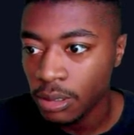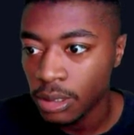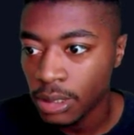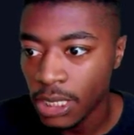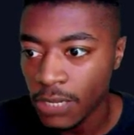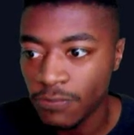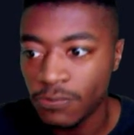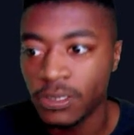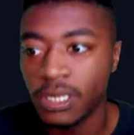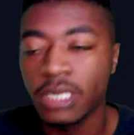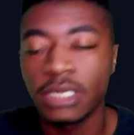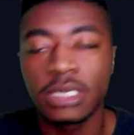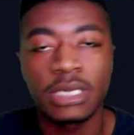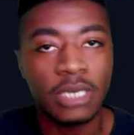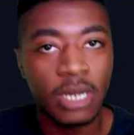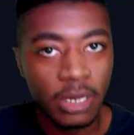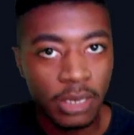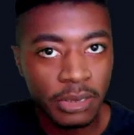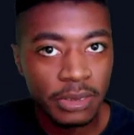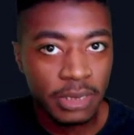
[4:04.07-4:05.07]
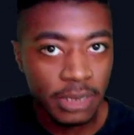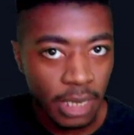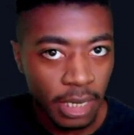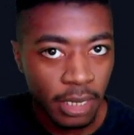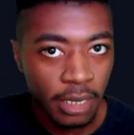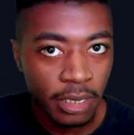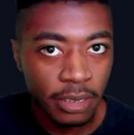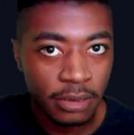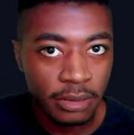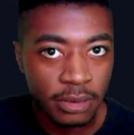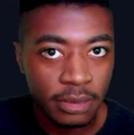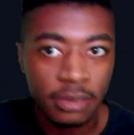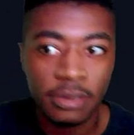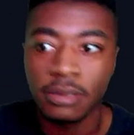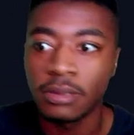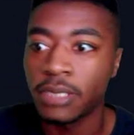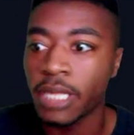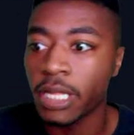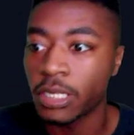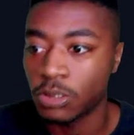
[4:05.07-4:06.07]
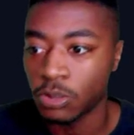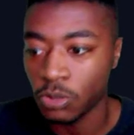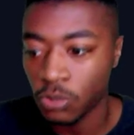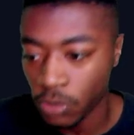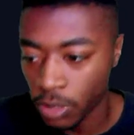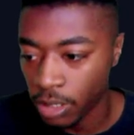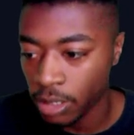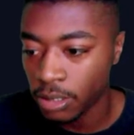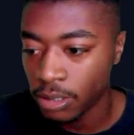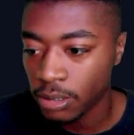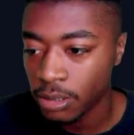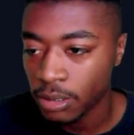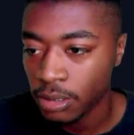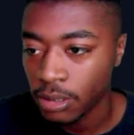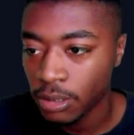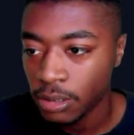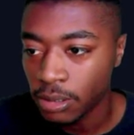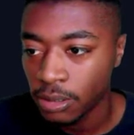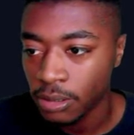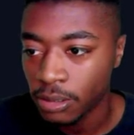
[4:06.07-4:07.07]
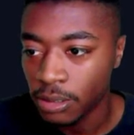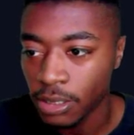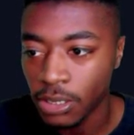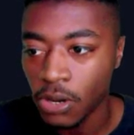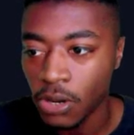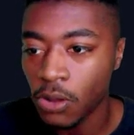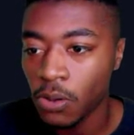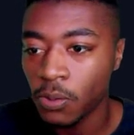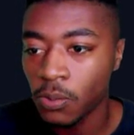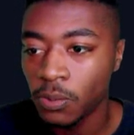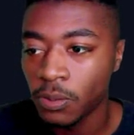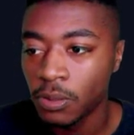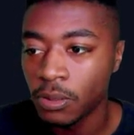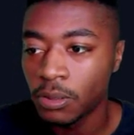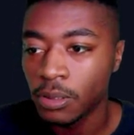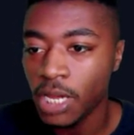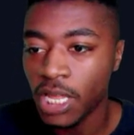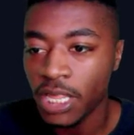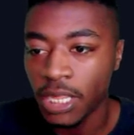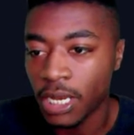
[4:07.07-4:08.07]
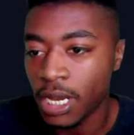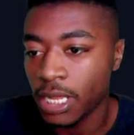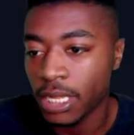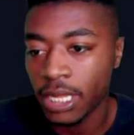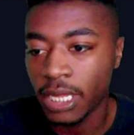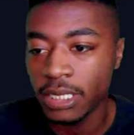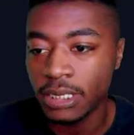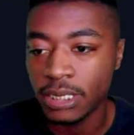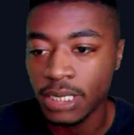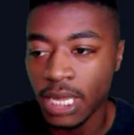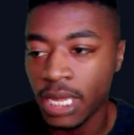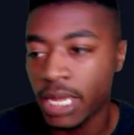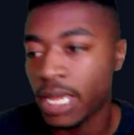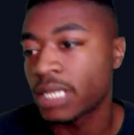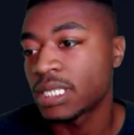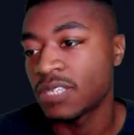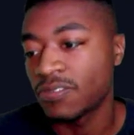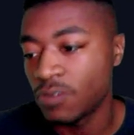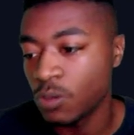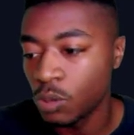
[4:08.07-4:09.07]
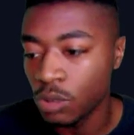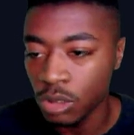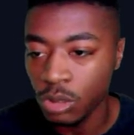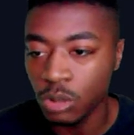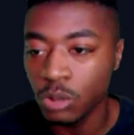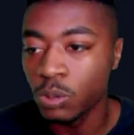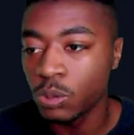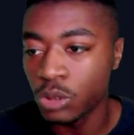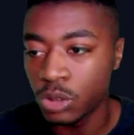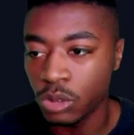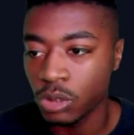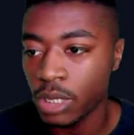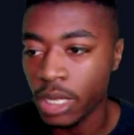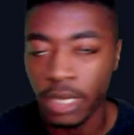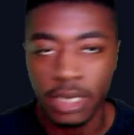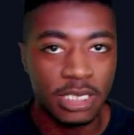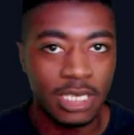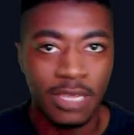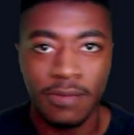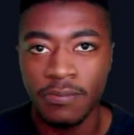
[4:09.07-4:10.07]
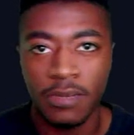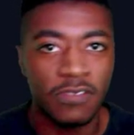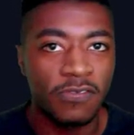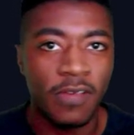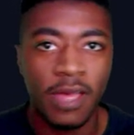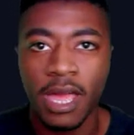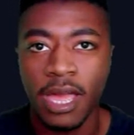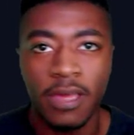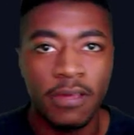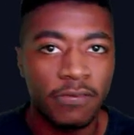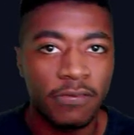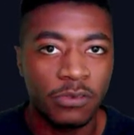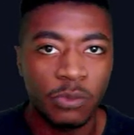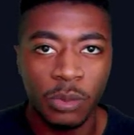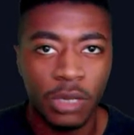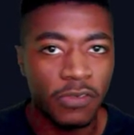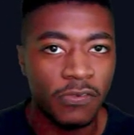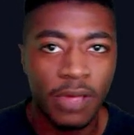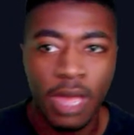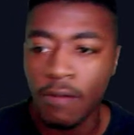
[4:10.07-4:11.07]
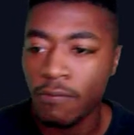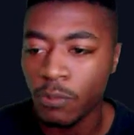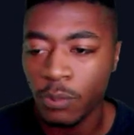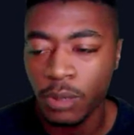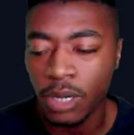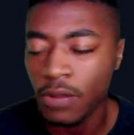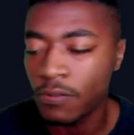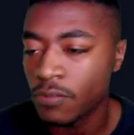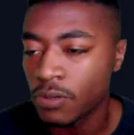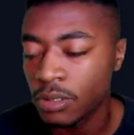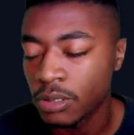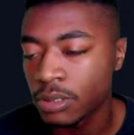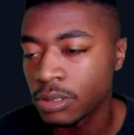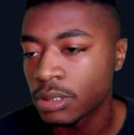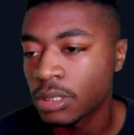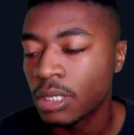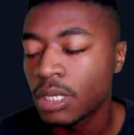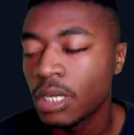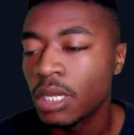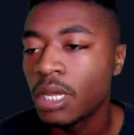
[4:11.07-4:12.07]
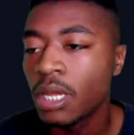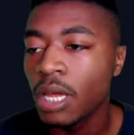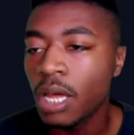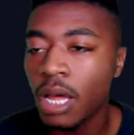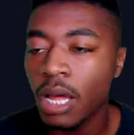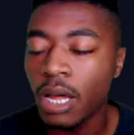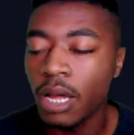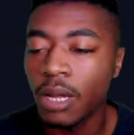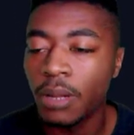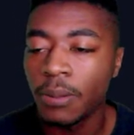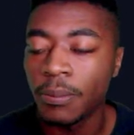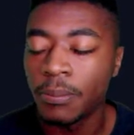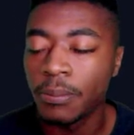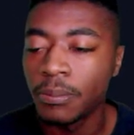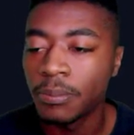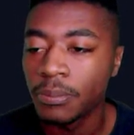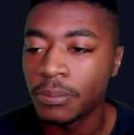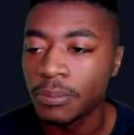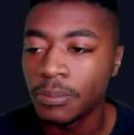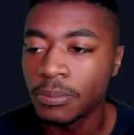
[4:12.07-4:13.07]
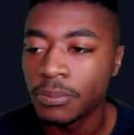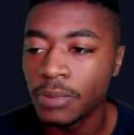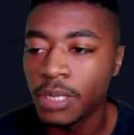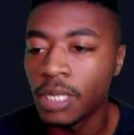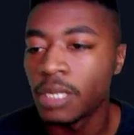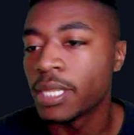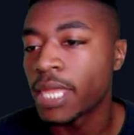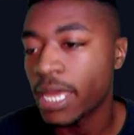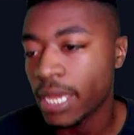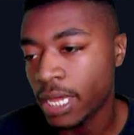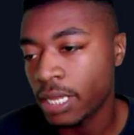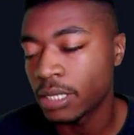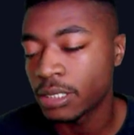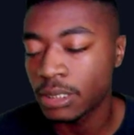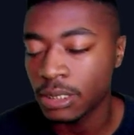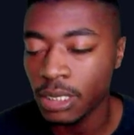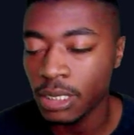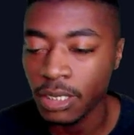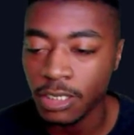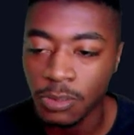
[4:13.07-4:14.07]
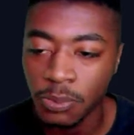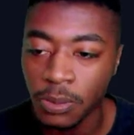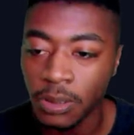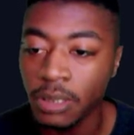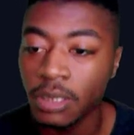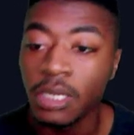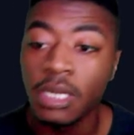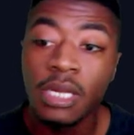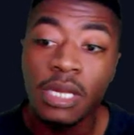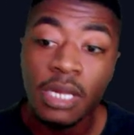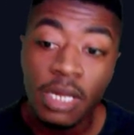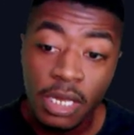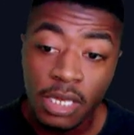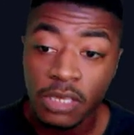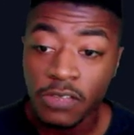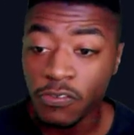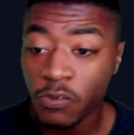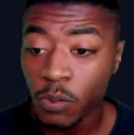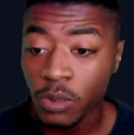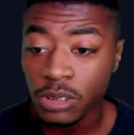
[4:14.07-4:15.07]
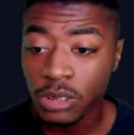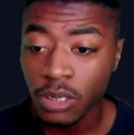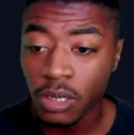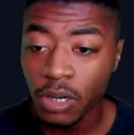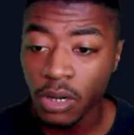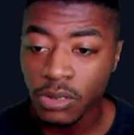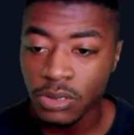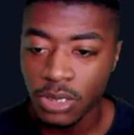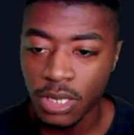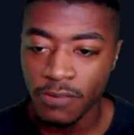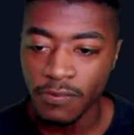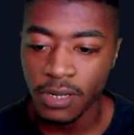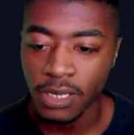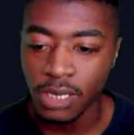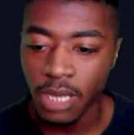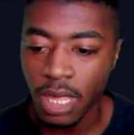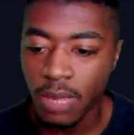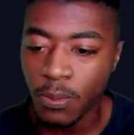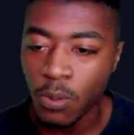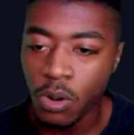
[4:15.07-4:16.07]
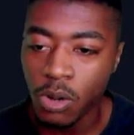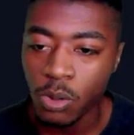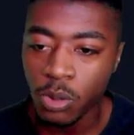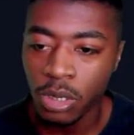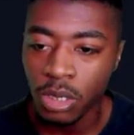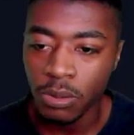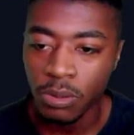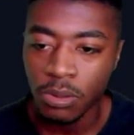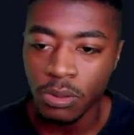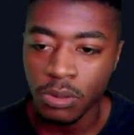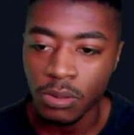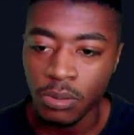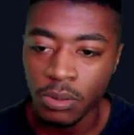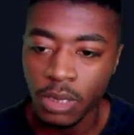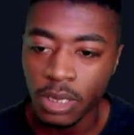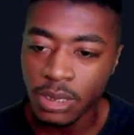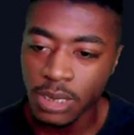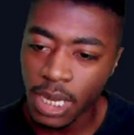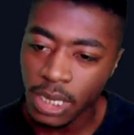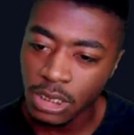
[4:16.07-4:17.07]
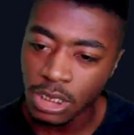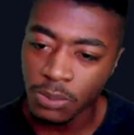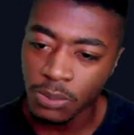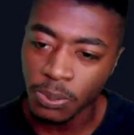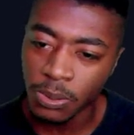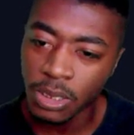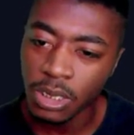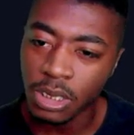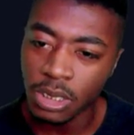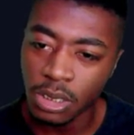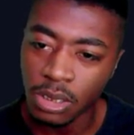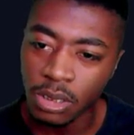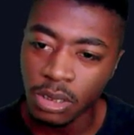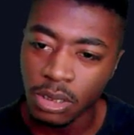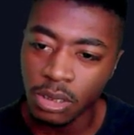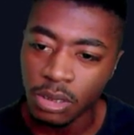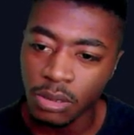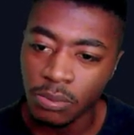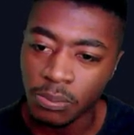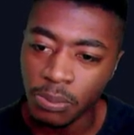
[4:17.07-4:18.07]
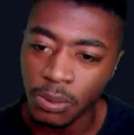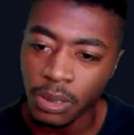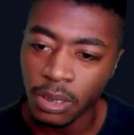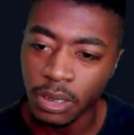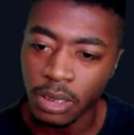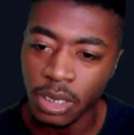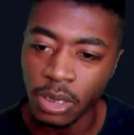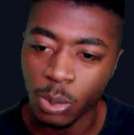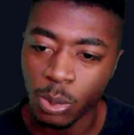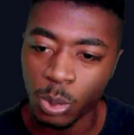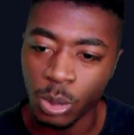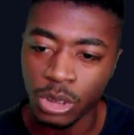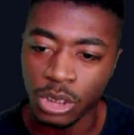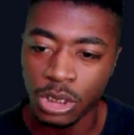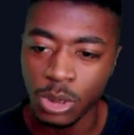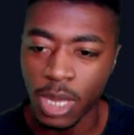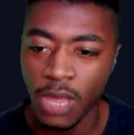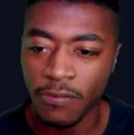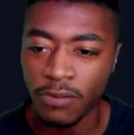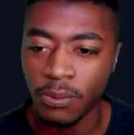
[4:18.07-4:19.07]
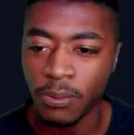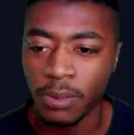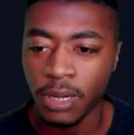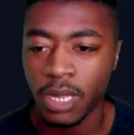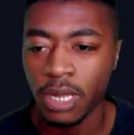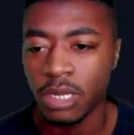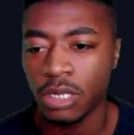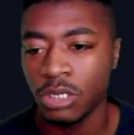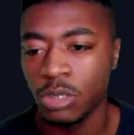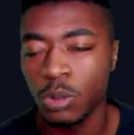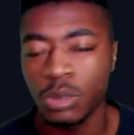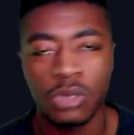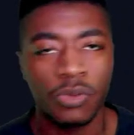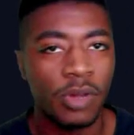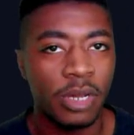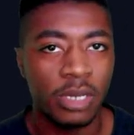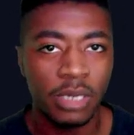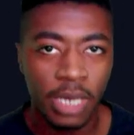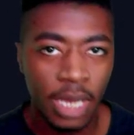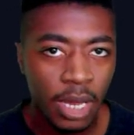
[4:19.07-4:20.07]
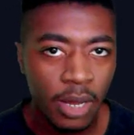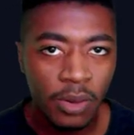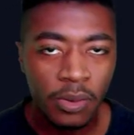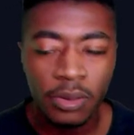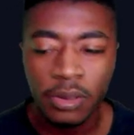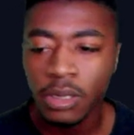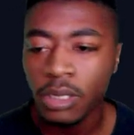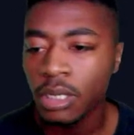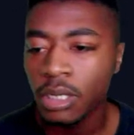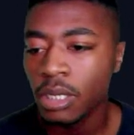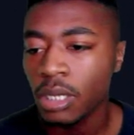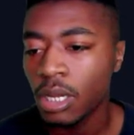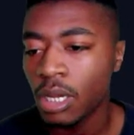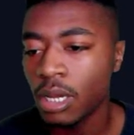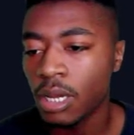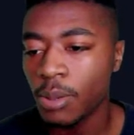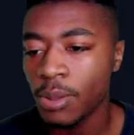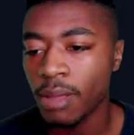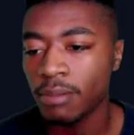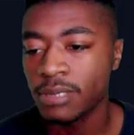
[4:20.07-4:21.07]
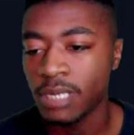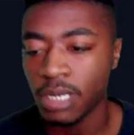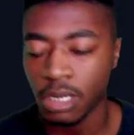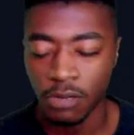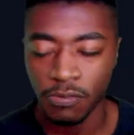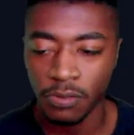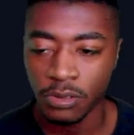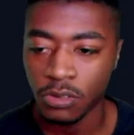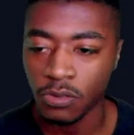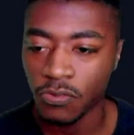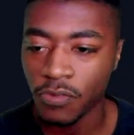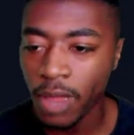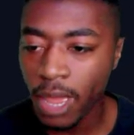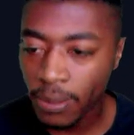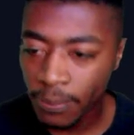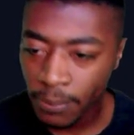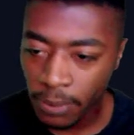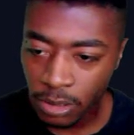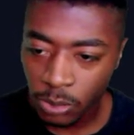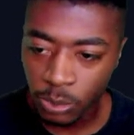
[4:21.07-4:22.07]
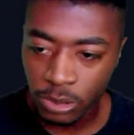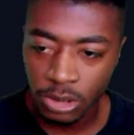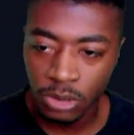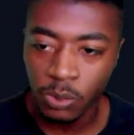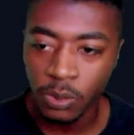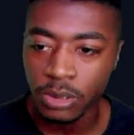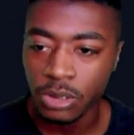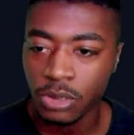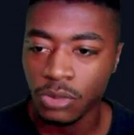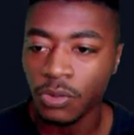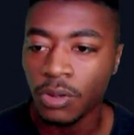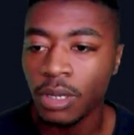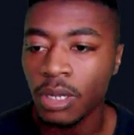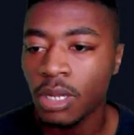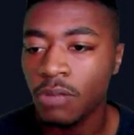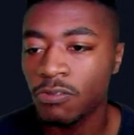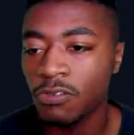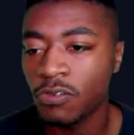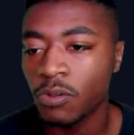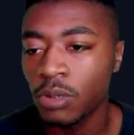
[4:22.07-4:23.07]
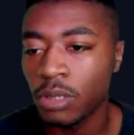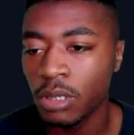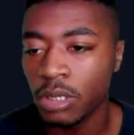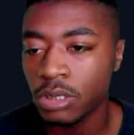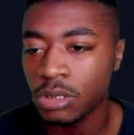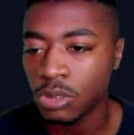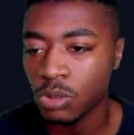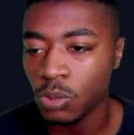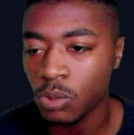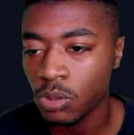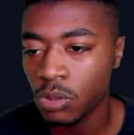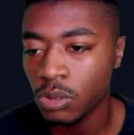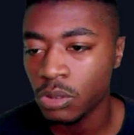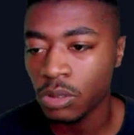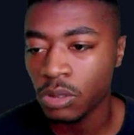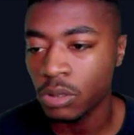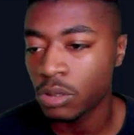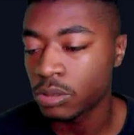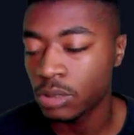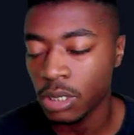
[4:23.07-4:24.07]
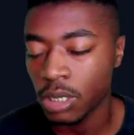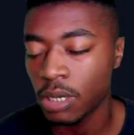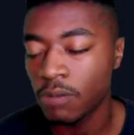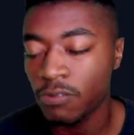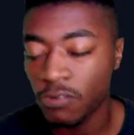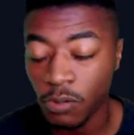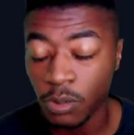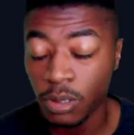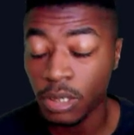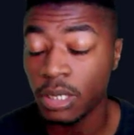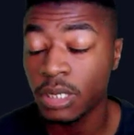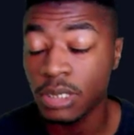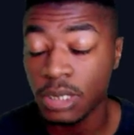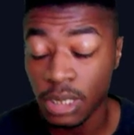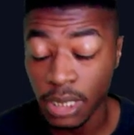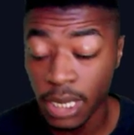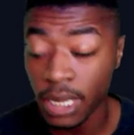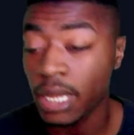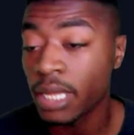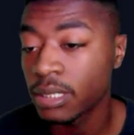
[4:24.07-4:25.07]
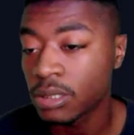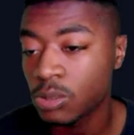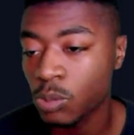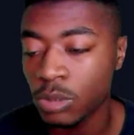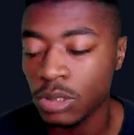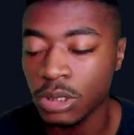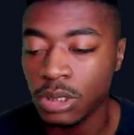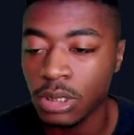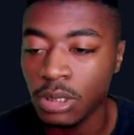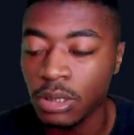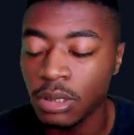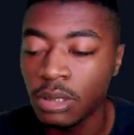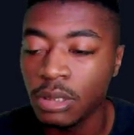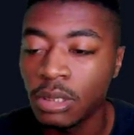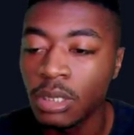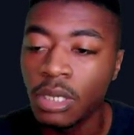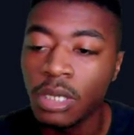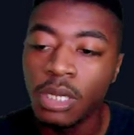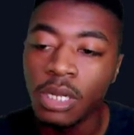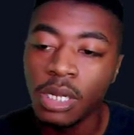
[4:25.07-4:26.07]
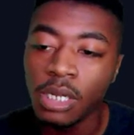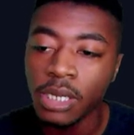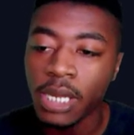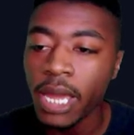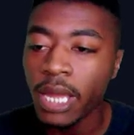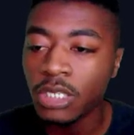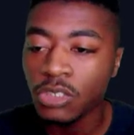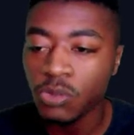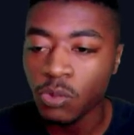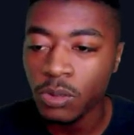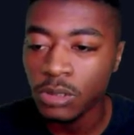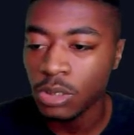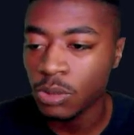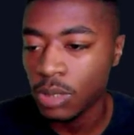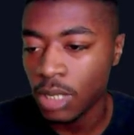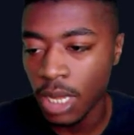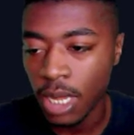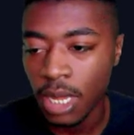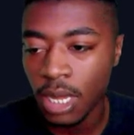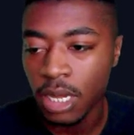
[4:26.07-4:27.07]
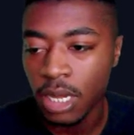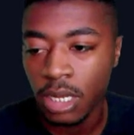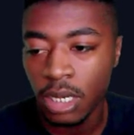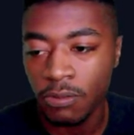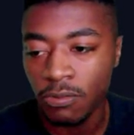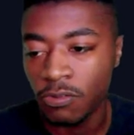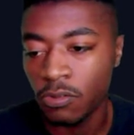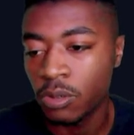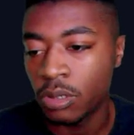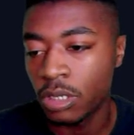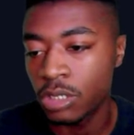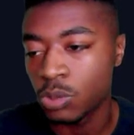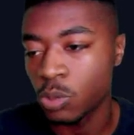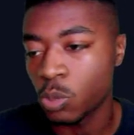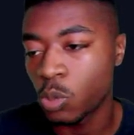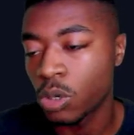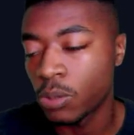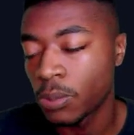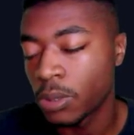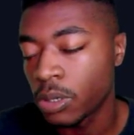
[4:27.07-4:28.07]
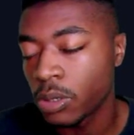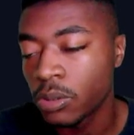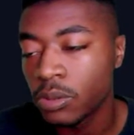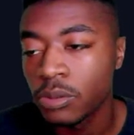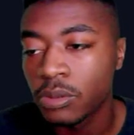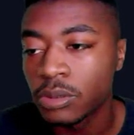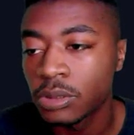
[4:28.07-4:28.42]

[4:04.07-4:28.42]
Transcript: If you get Scarlet Sands, that's great, you know? And then I guess if you lose your like 75, 25 or whatever it is, then that kind of sucks. But the 4-stars, they have a Claymore who is actually pretty good, but we just don't have anybody that can use it right now. We have Sacrificial Fragment, which is always great. Favonius Lance, which is good. Lion's Roar is okay, and Favonius Warbow.